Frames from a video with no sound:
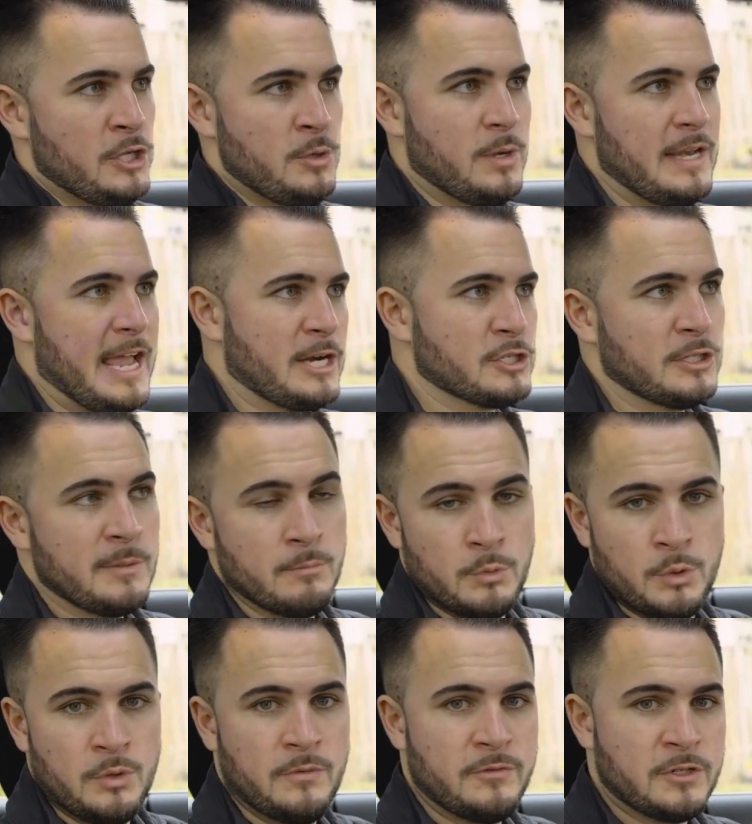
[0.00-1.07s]
you can actually
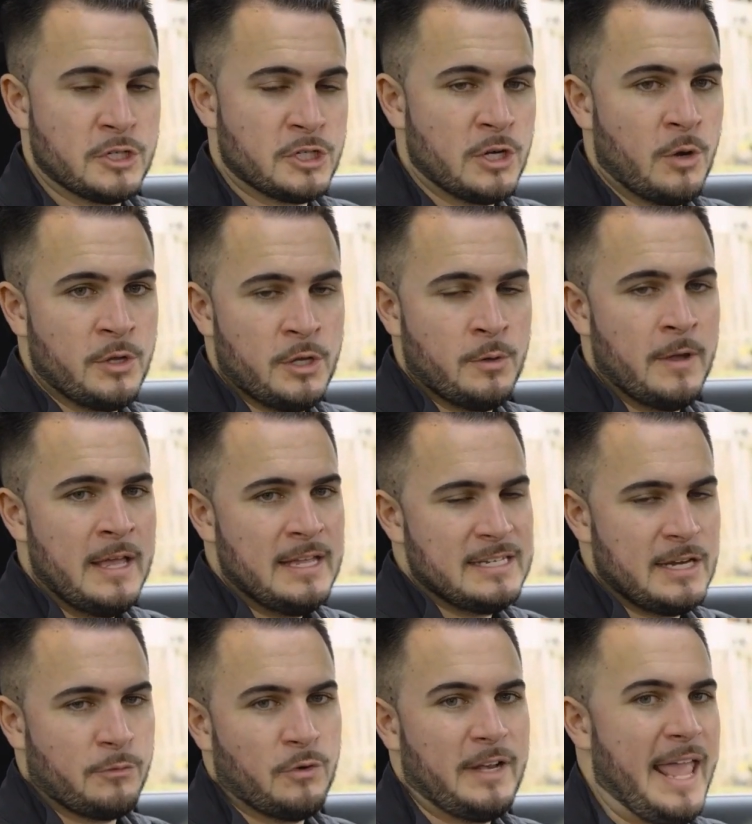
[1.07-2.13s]
move to show you
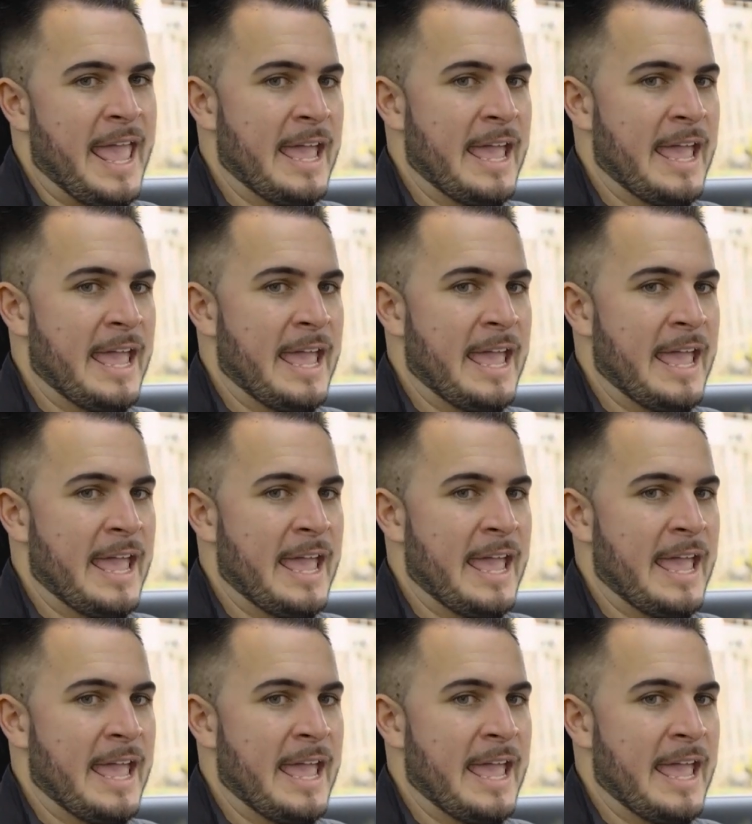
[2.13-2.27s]
different